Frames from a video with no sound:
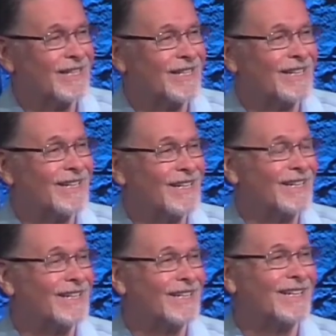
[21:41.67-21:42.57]

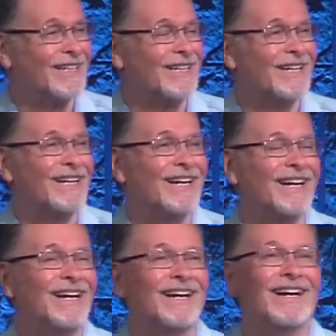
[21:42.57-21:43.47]

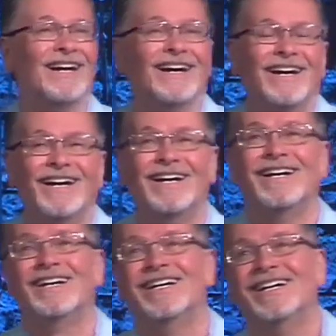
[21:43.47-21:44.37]

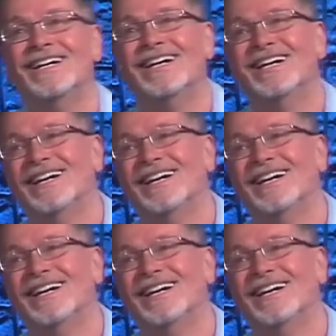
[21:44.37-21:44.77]
(silence)